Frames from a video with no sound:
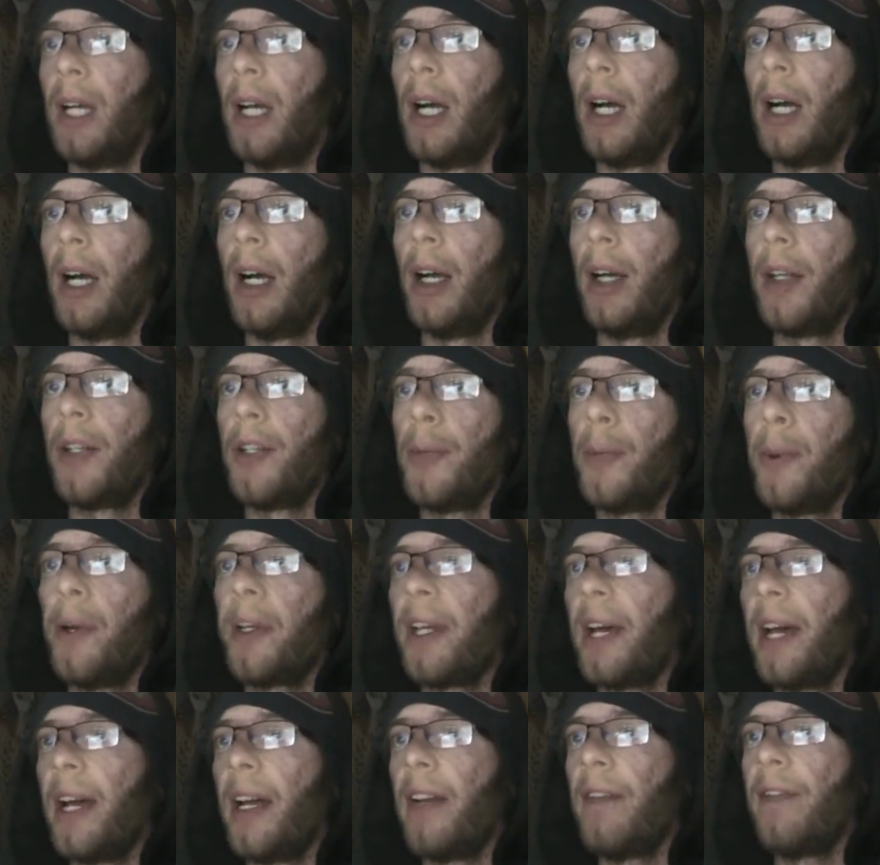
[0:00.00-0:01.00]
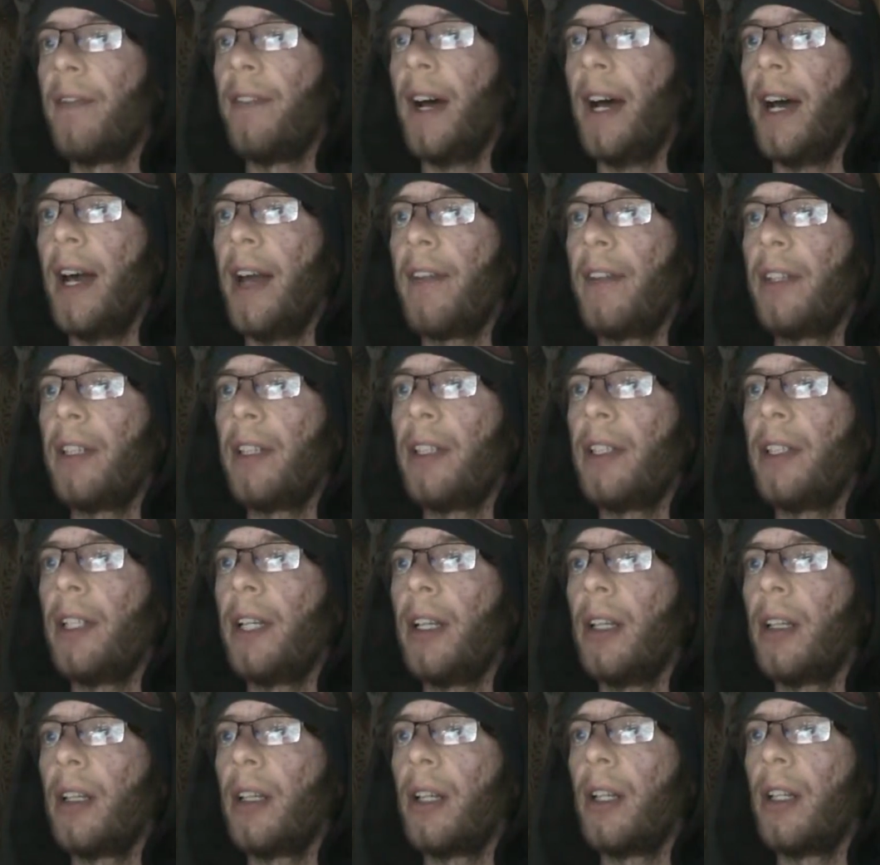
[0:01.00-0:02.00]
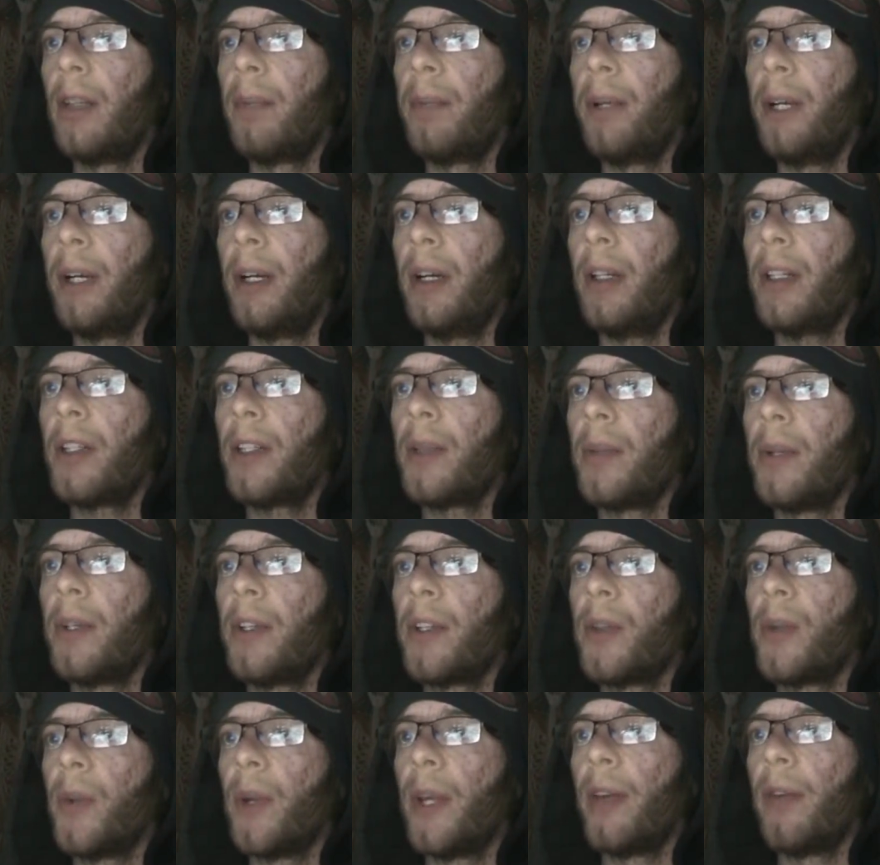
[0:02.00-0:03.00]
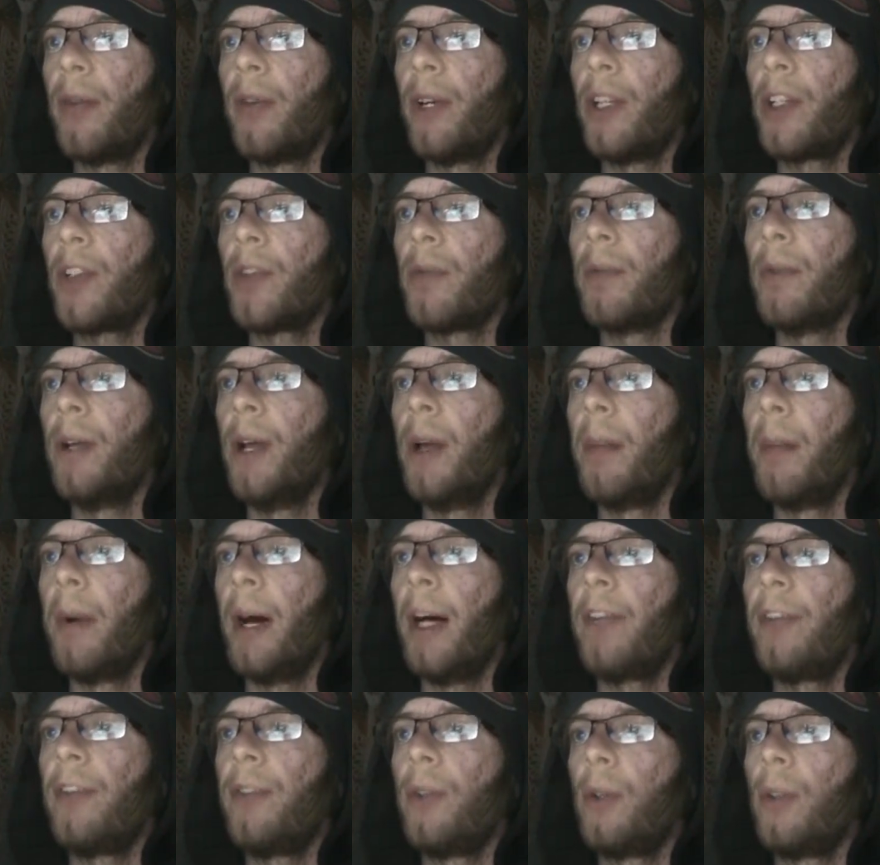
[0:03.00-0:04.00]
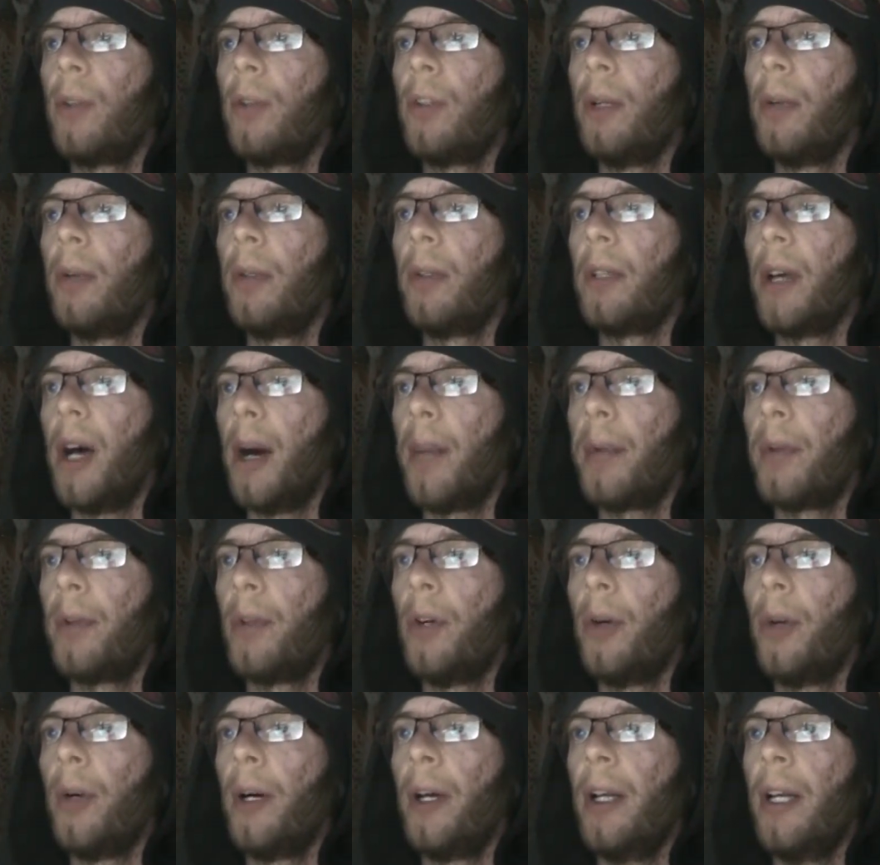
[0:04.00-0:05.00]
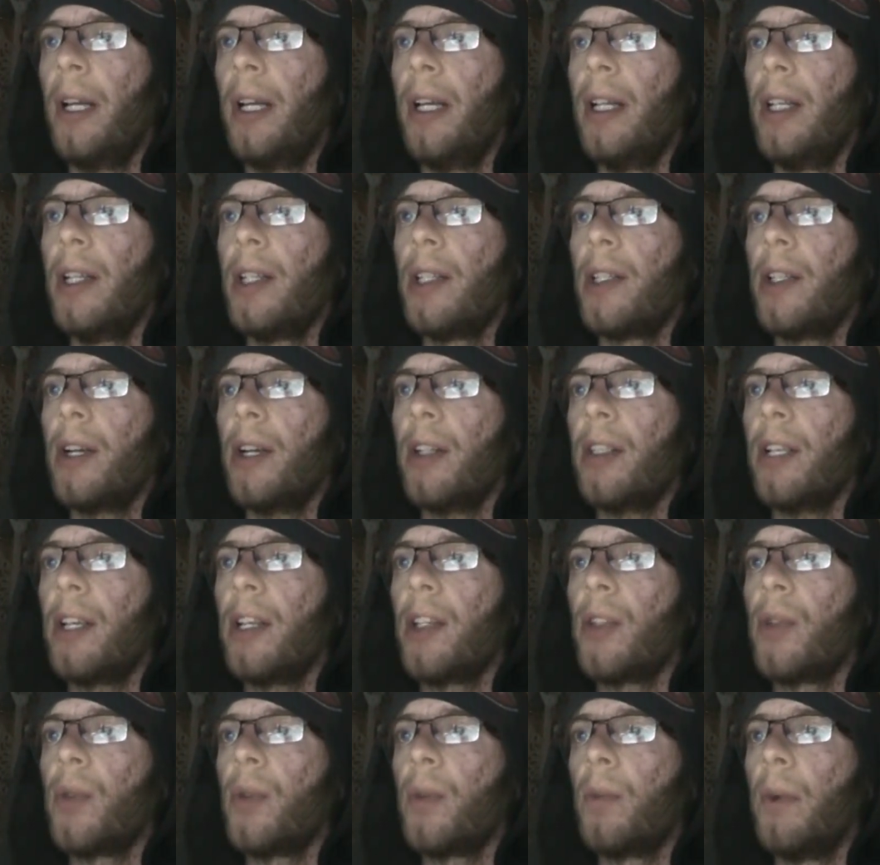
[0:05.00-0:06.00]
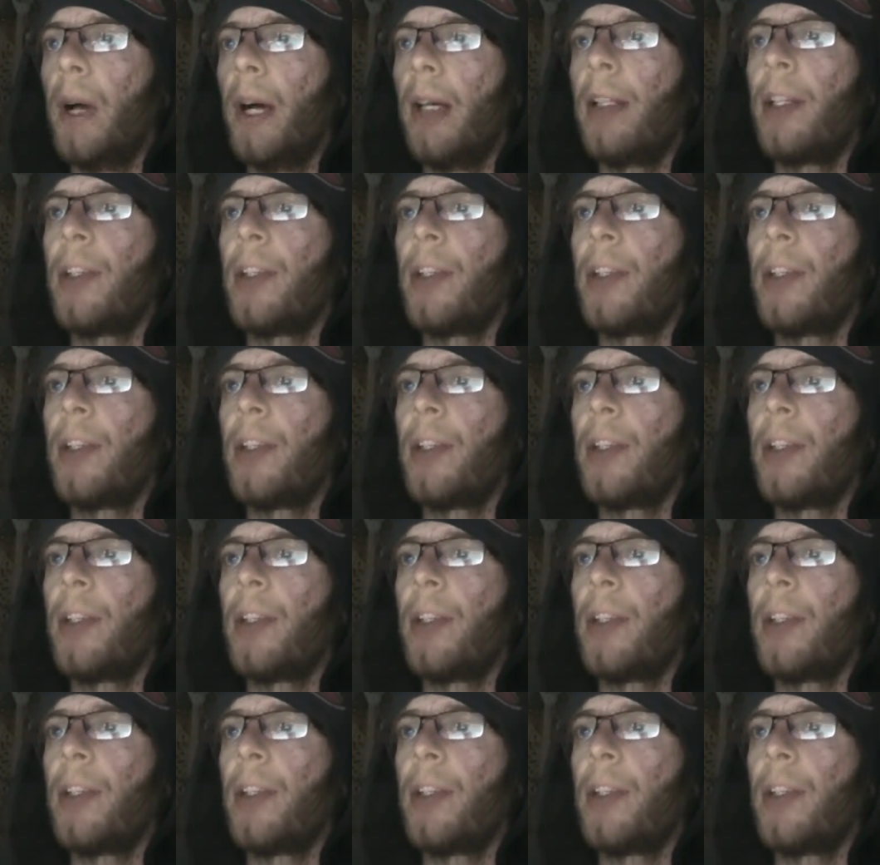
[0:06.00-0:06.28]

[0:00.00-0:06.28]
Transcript: Uh, 2.9 out of 5, clear yellow colored beer, smells sweet and rich, mild floral, noble hop aroma. Starts out mildly